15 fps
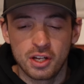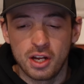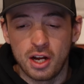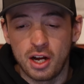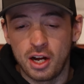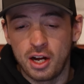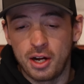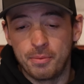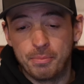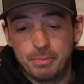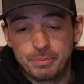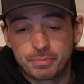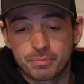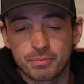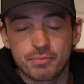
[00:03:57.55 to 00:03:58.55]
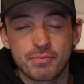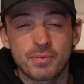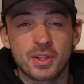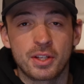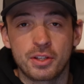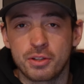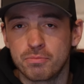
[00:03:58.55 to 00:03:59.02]

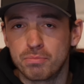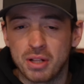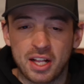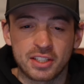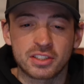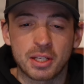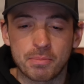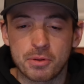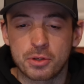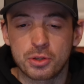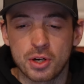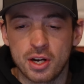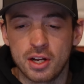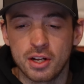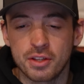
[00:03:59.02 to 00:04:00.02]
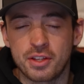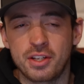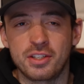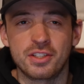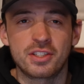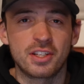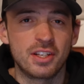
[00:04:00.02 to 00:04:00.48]
Blast up the trail,
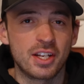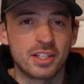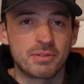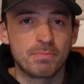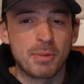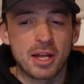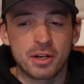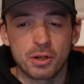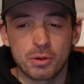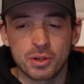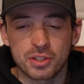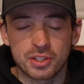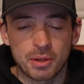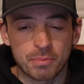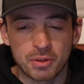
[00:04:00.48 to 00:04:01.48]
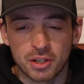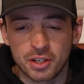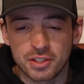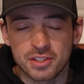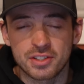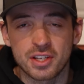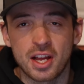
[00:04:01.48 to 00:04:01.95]
then you see a nice meadow or something
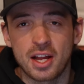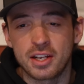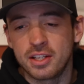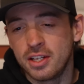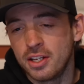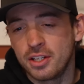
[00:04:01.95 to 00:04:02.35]
on the side,